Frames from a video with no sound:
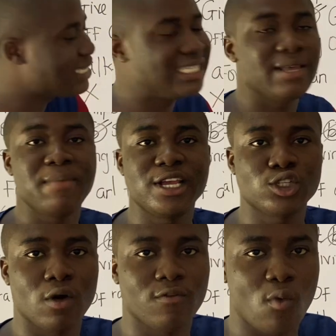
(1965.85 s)
is a
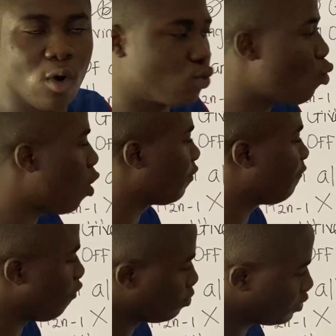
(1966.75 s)
mixture of what? What
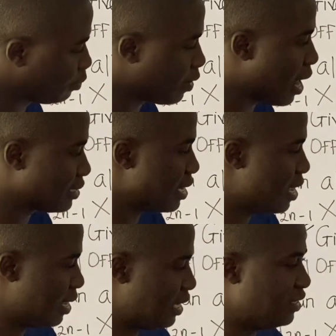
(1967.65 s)
forms brass?
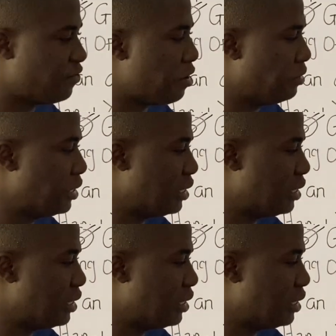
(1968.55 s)
It's very